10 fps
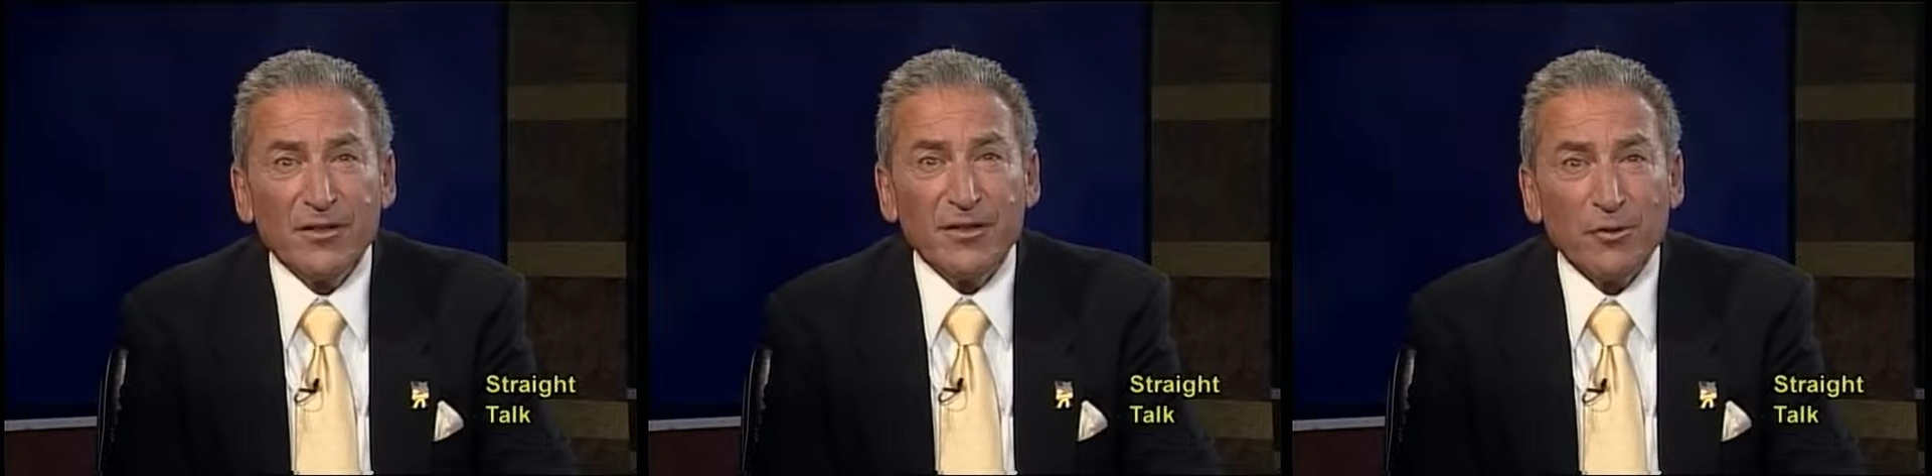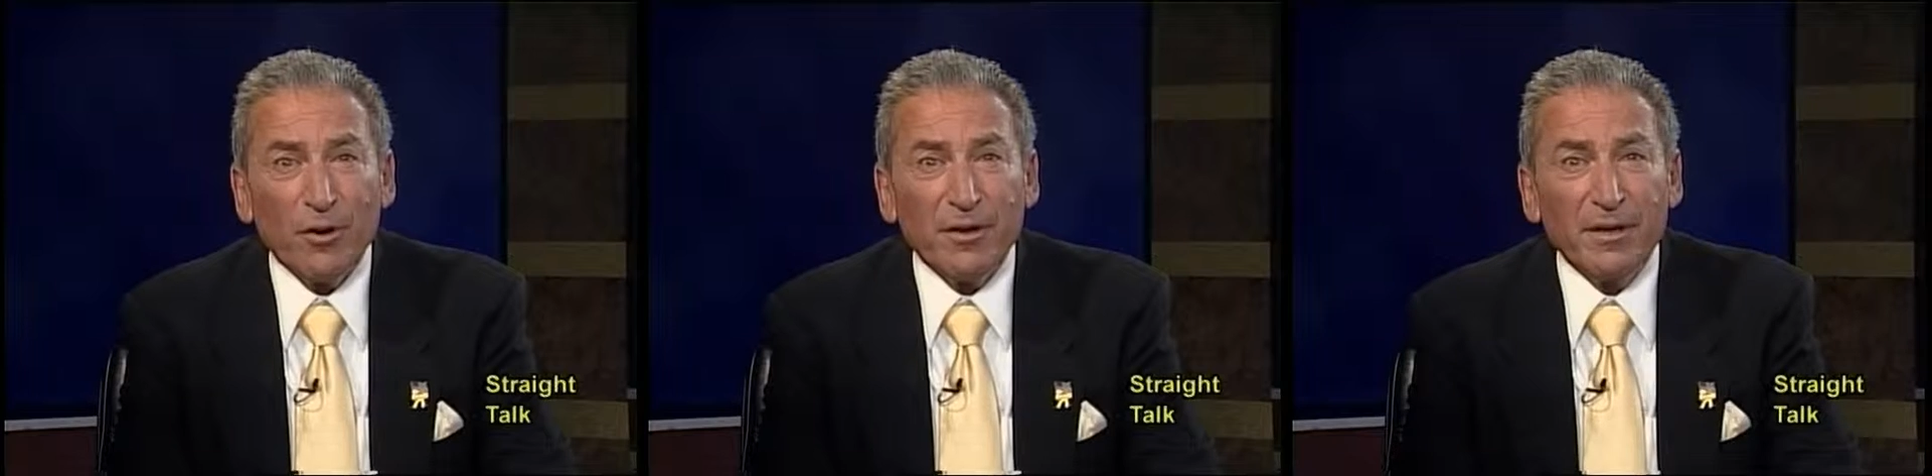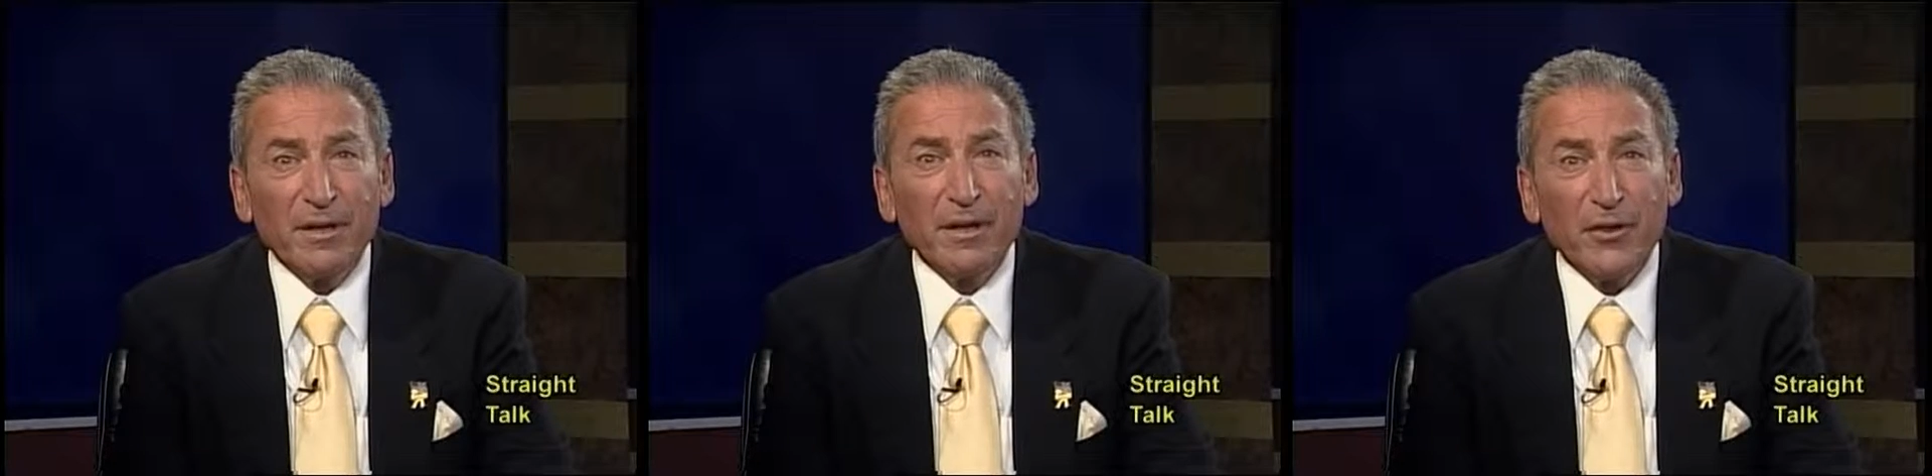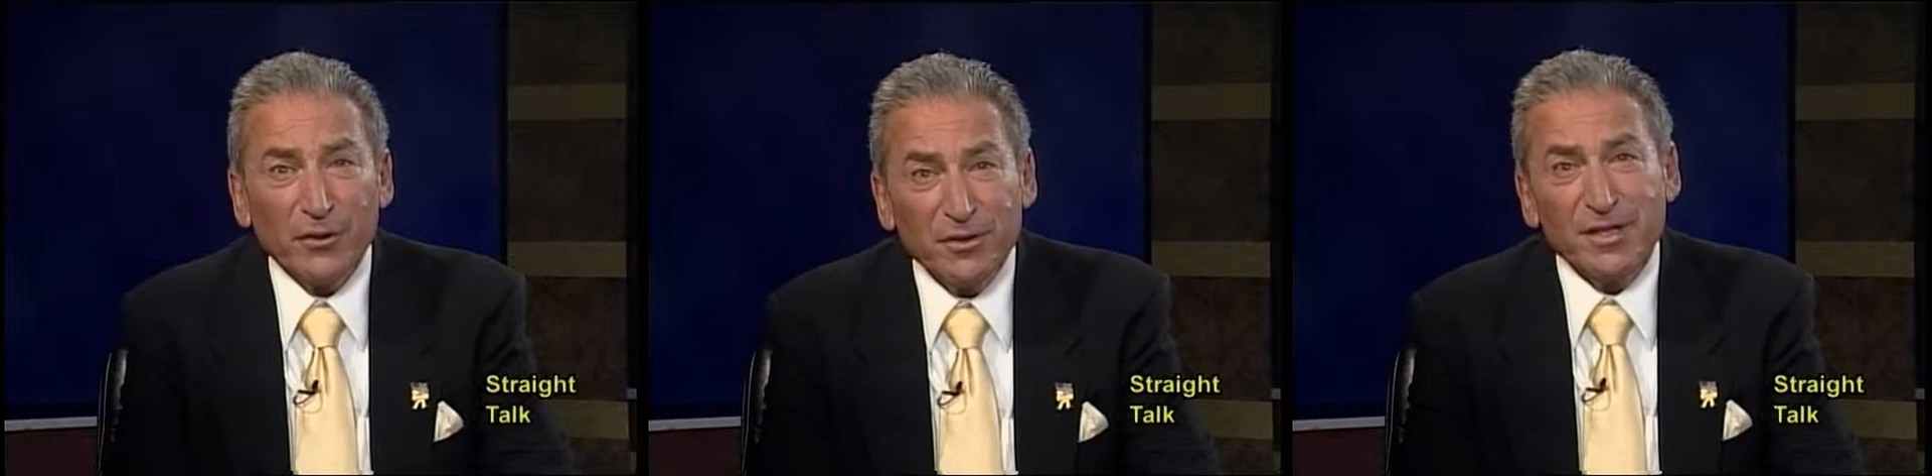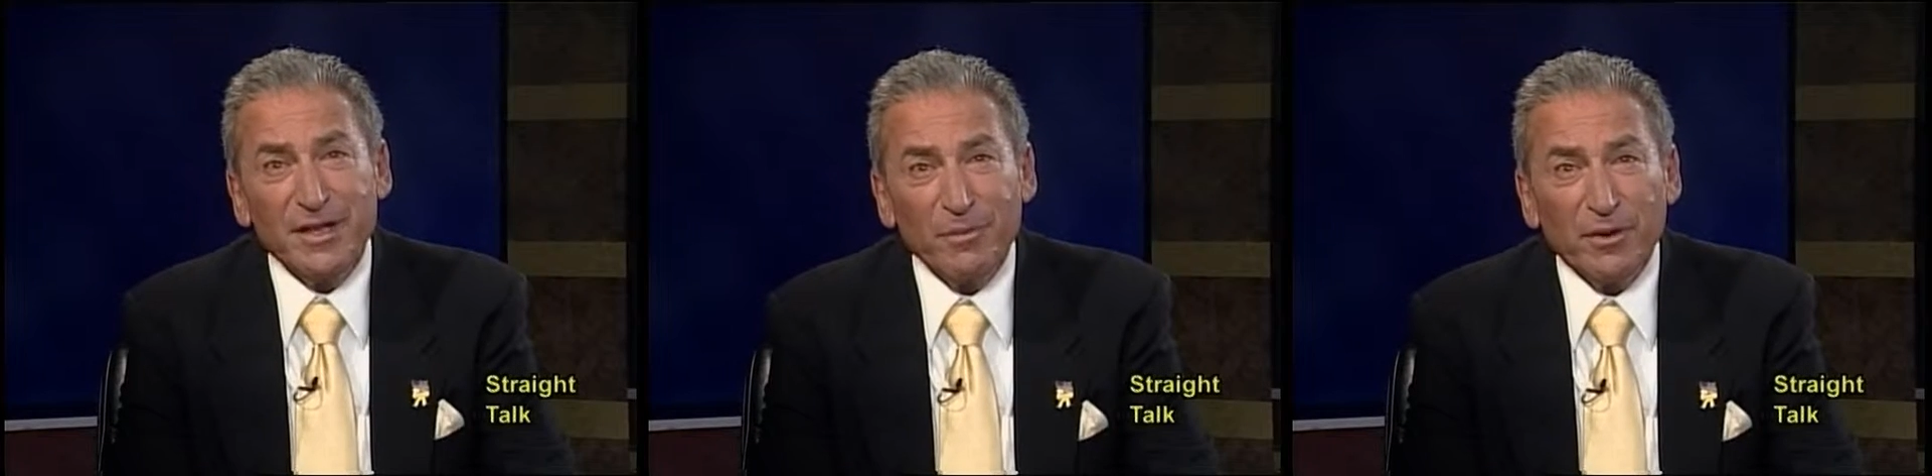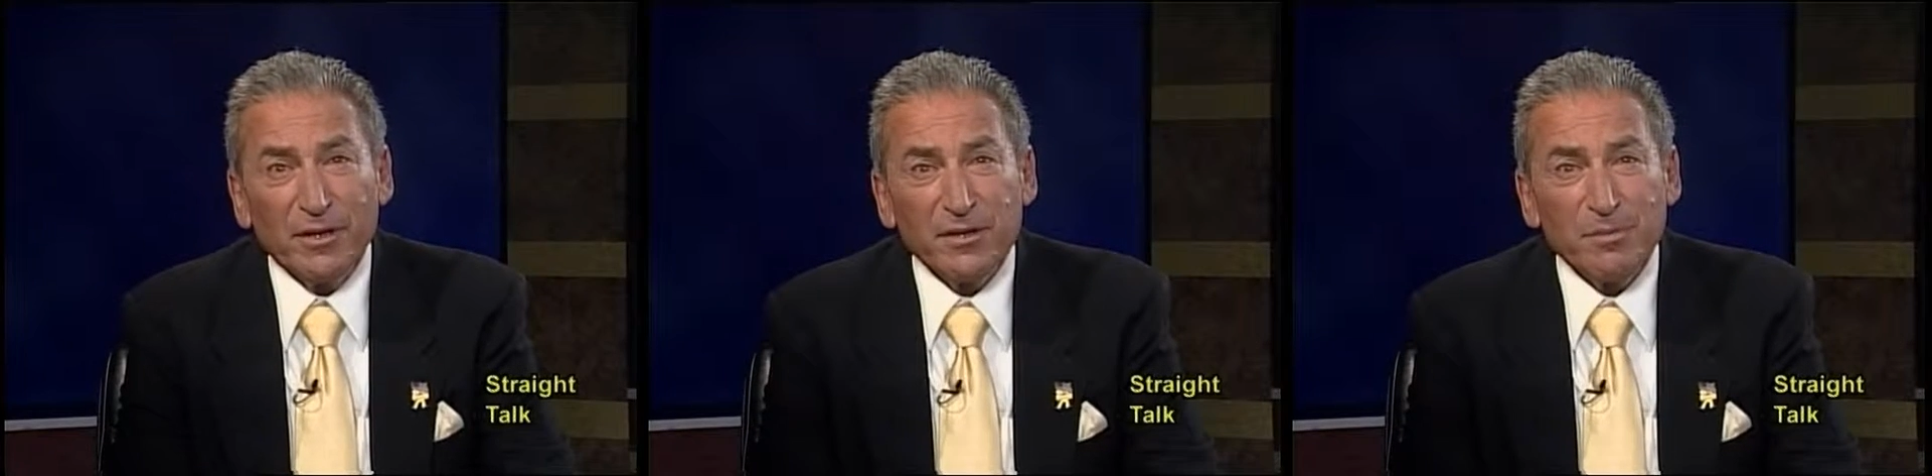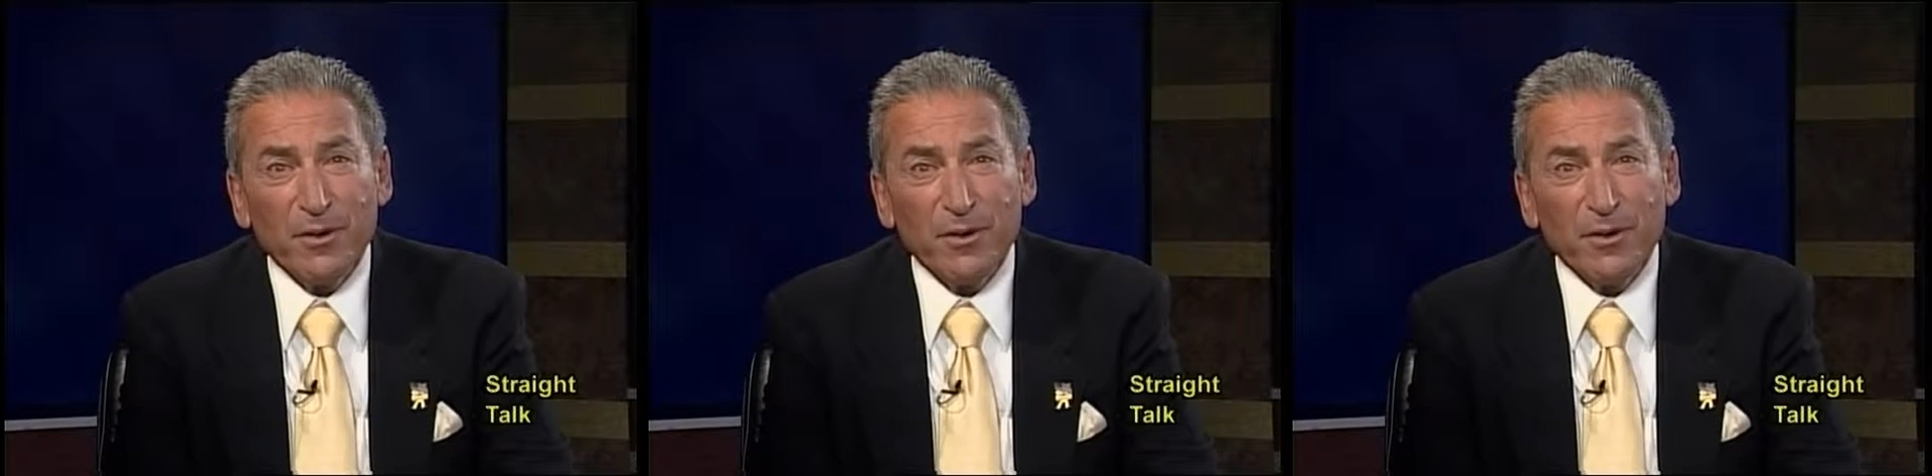She has authored 13 books,